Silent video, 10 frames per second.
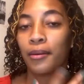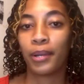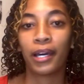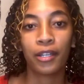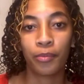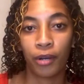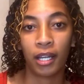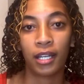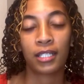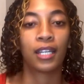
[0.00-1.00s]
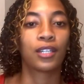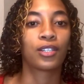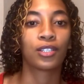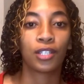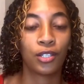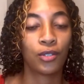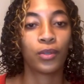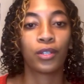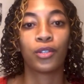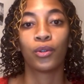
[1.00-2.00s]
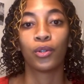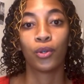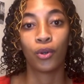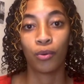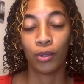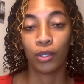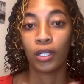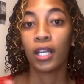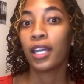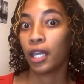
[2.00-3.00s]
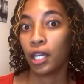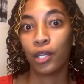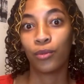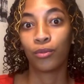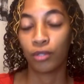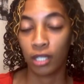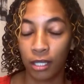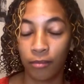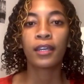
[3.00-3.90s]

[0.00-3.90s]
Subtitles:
apply your product and continue with your normal hair routine.